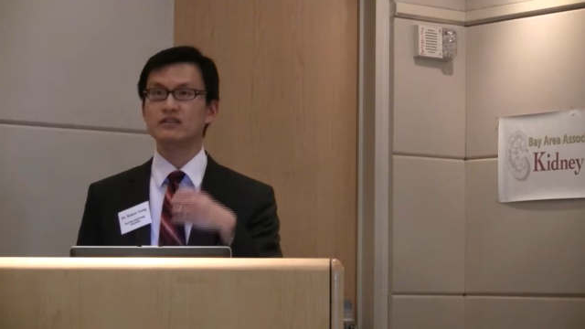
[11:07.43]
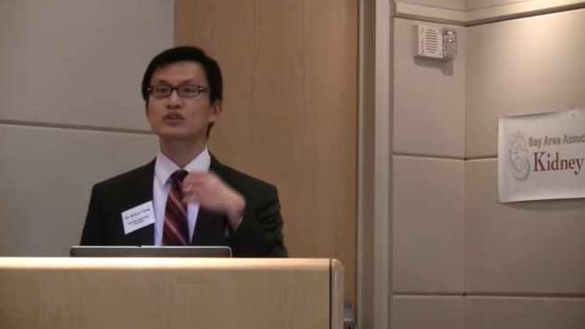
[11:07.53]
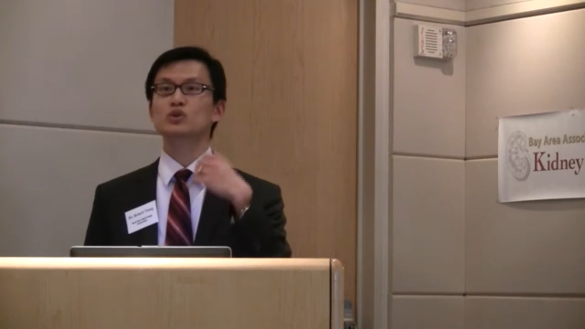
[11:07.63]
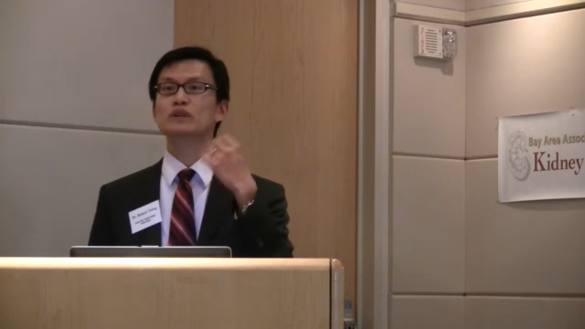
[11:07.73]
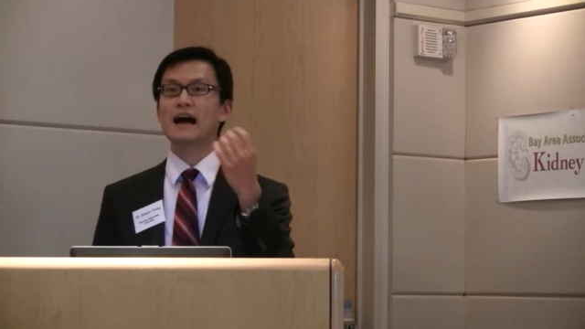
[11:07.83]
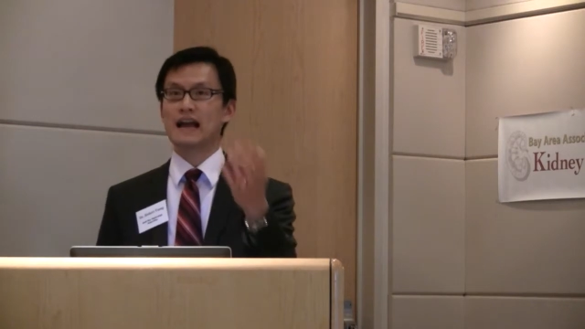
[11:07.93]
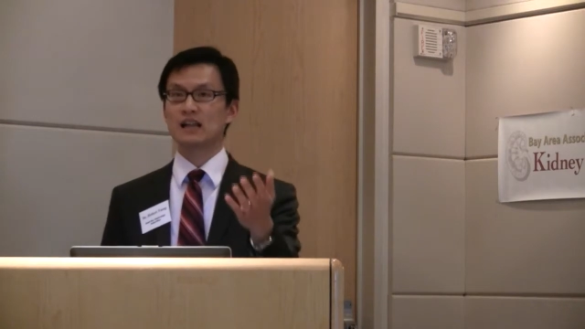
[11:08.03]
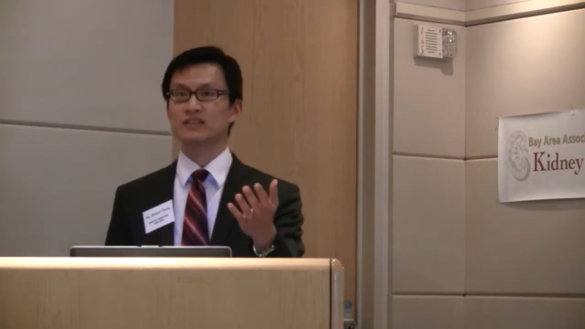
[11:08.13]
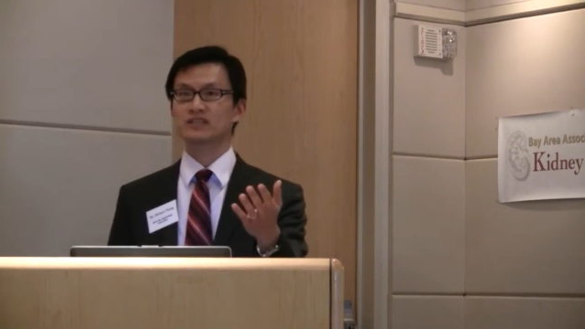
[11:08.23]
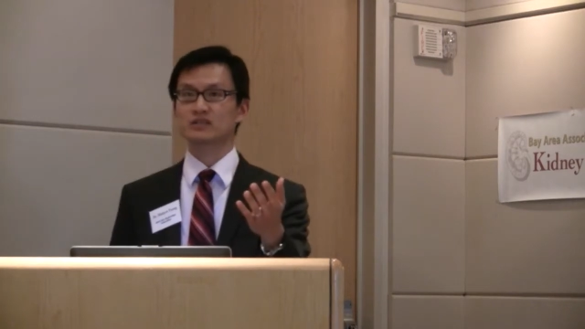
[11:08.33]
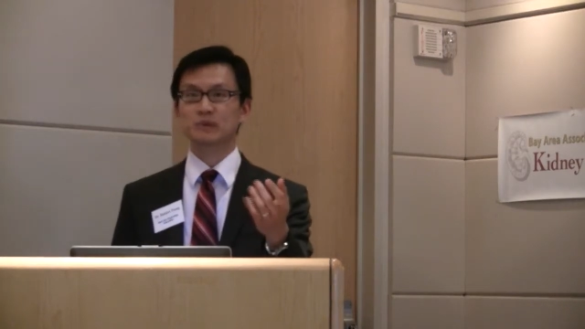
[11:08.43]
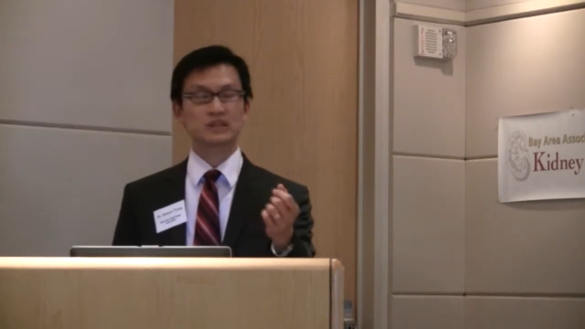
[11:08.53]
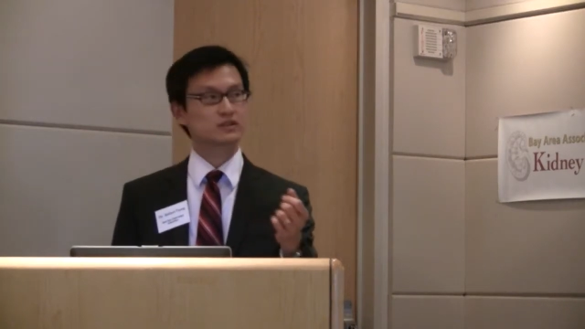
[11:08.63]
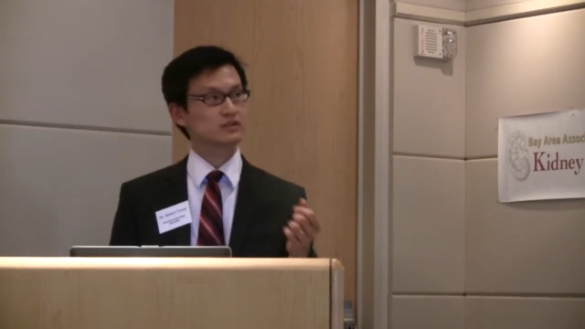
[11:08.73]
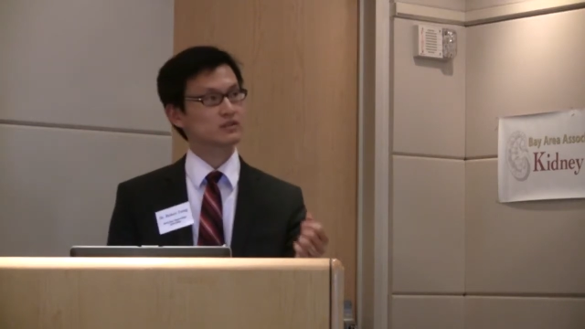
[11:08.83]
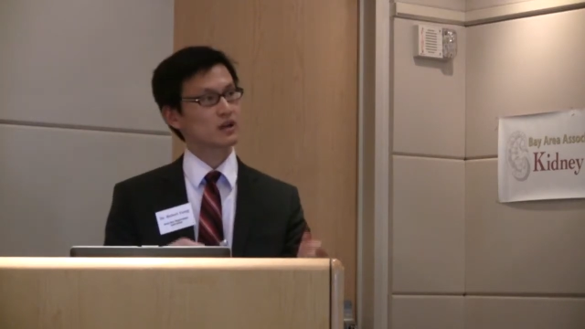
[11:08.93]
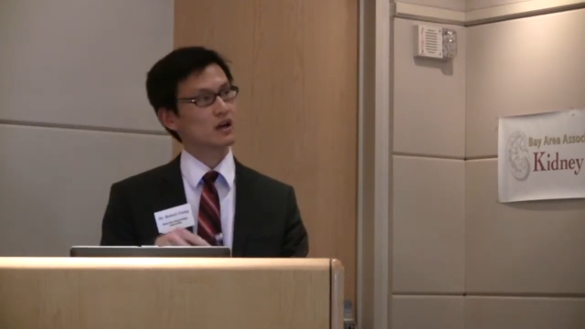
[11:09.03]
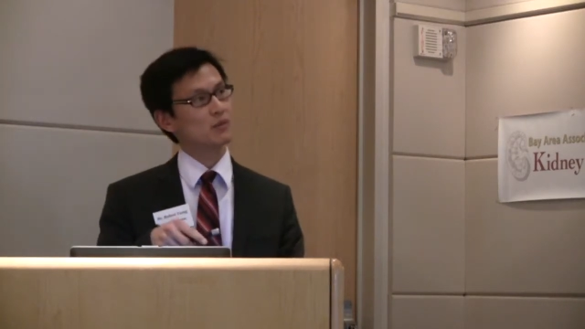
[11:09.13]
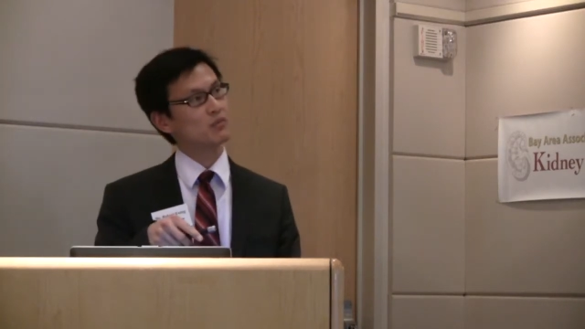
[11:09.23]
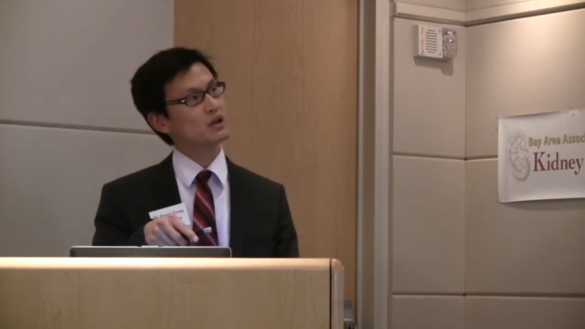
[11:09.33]
new dialysis patients,
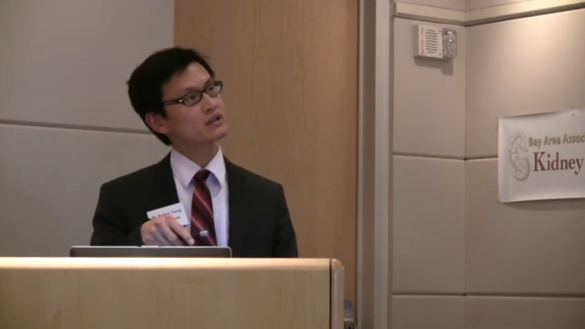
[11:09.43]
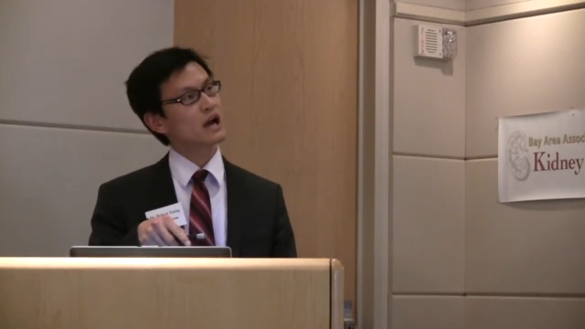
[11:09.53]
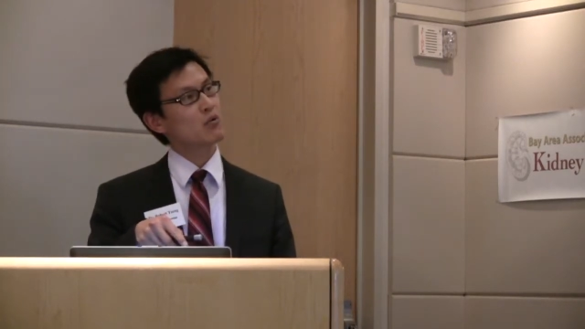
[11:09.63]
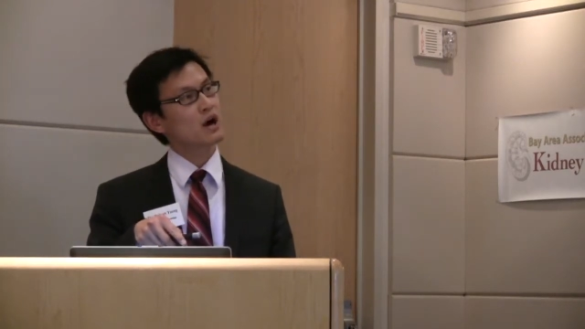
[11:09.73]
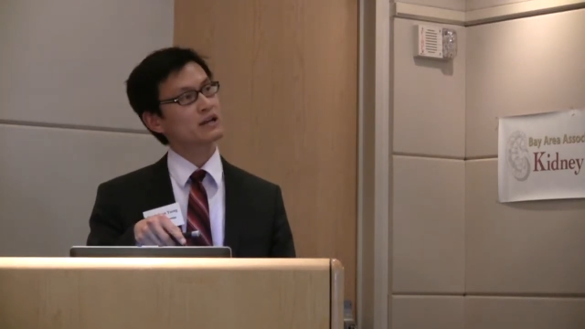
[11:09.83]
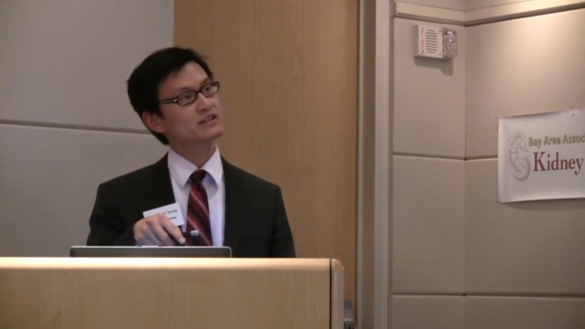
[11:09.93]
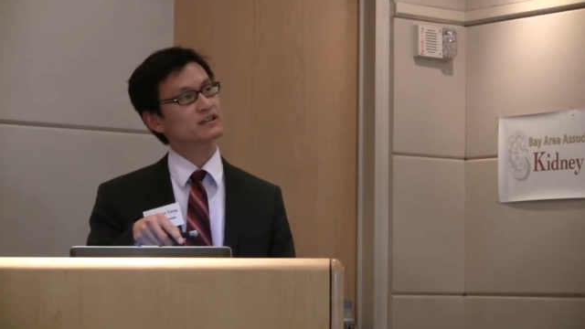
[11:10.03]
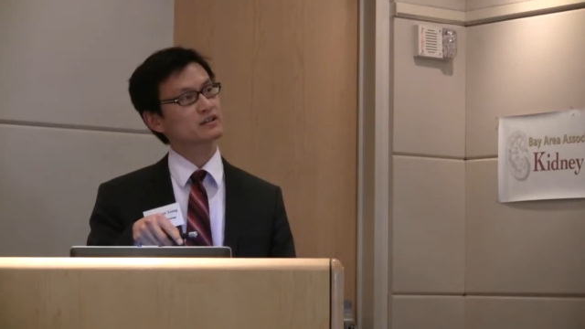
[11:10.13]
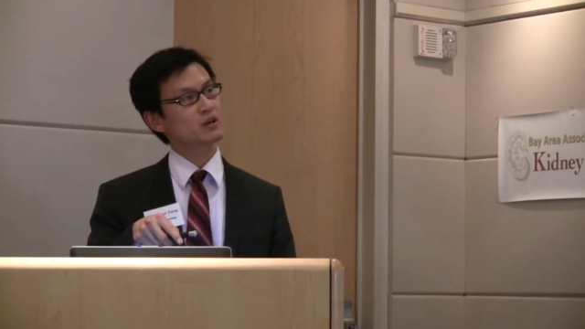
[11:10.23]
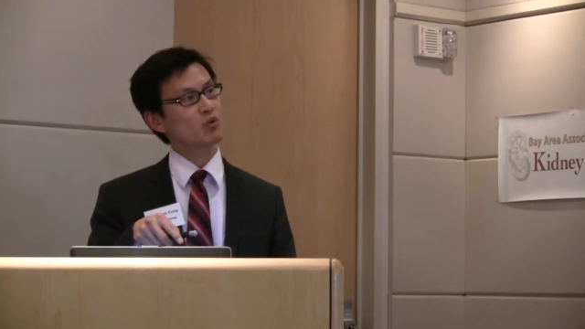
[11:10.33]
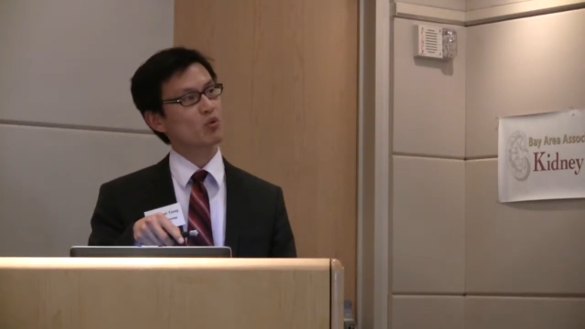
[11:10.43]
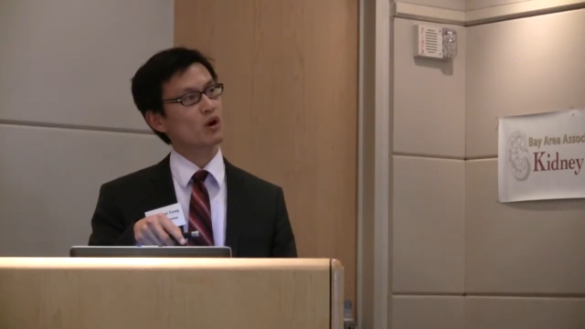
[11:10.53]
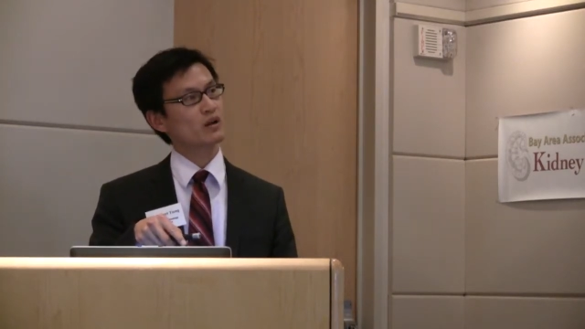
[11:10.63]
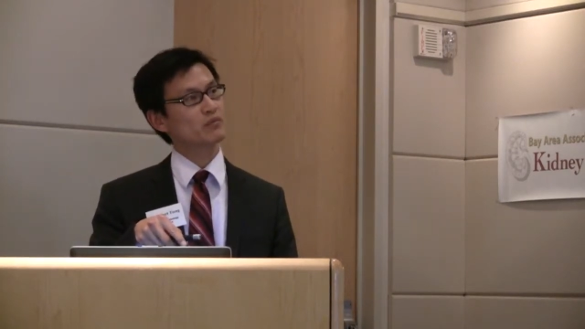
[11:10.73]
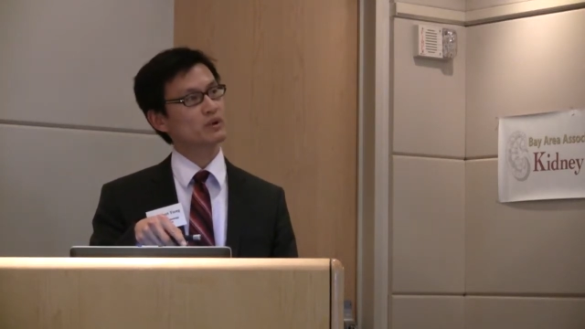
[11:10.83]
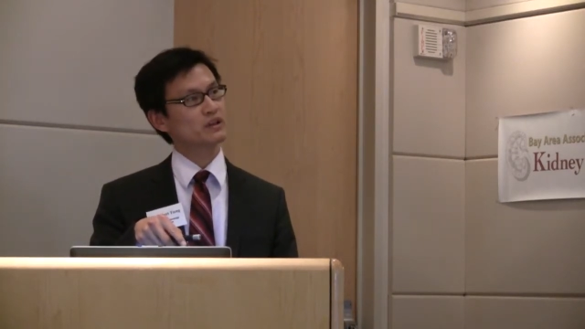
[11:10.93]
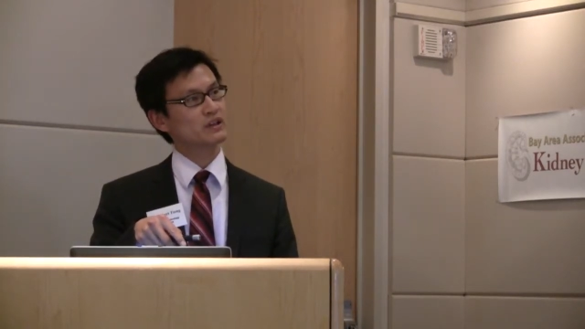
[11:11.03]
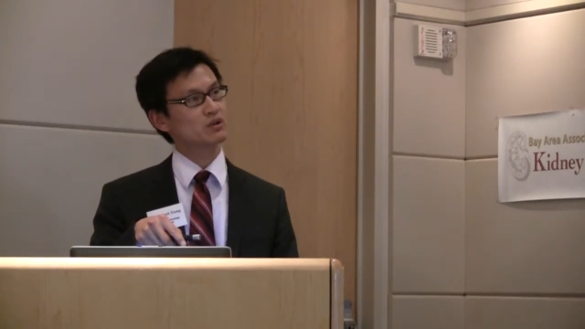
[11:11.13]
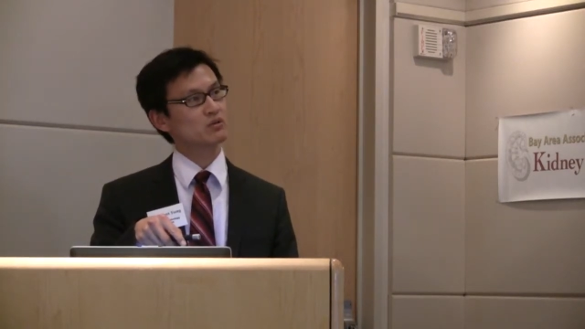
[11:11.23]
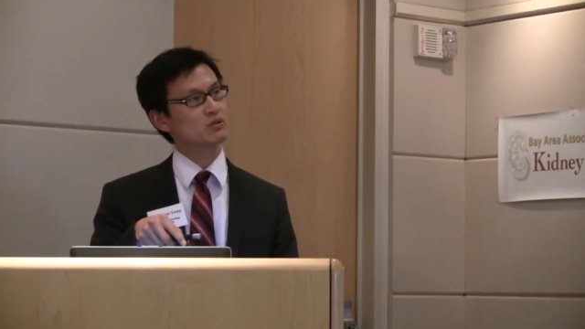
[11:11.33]
um, Taiwan is still number one, but the
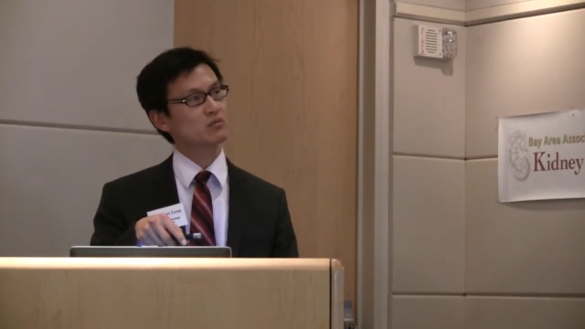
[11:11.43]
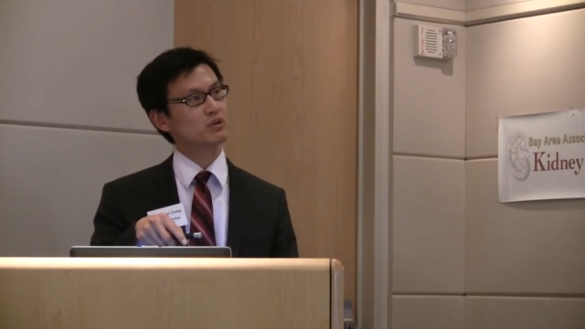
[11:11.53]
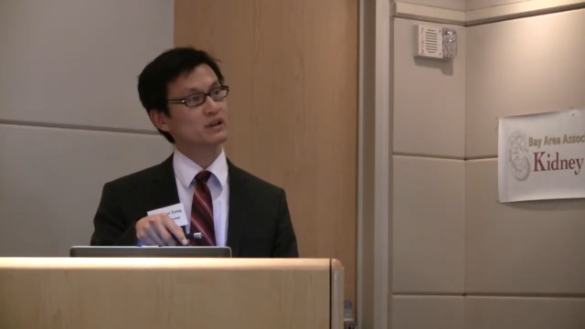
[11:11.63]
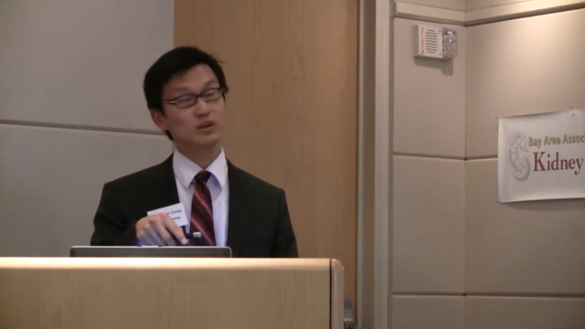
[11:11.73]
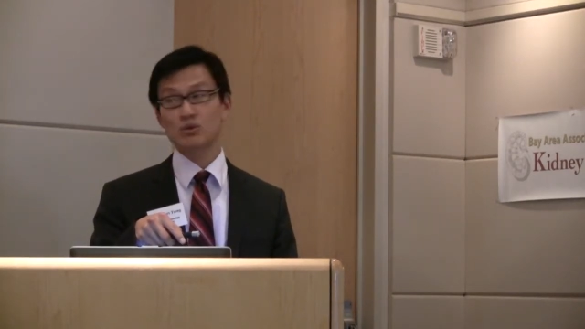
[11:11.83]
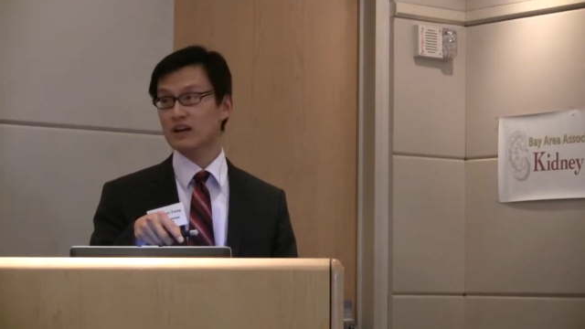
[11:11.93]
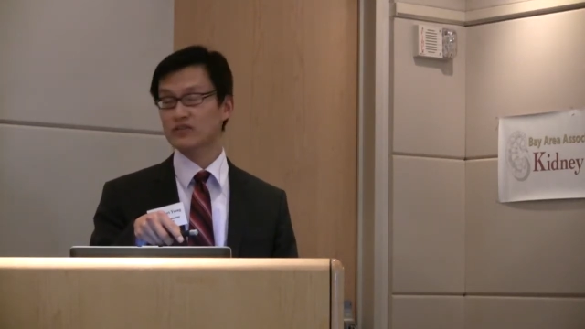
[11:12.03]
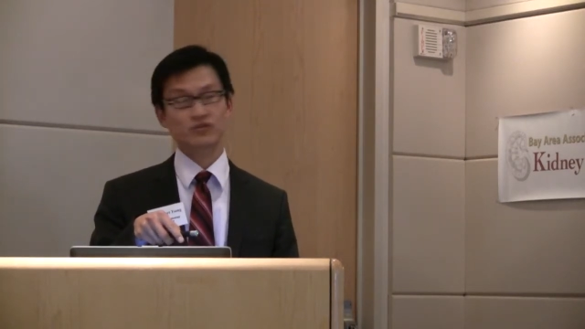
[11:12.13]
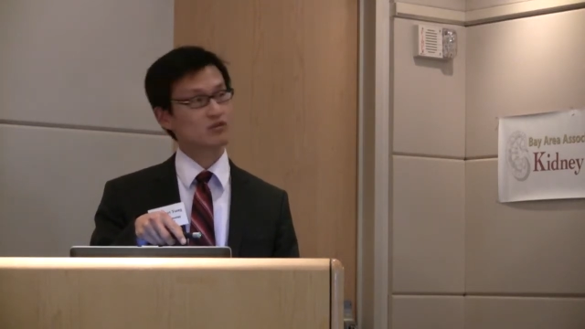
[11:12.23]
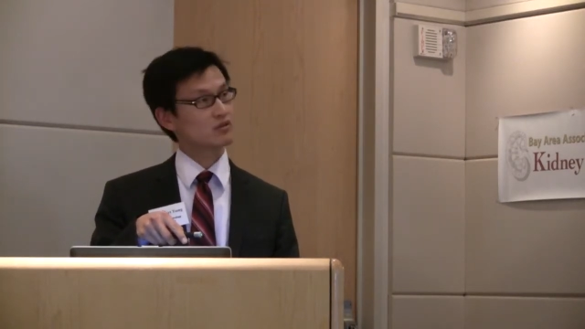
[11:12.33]
U but U.S.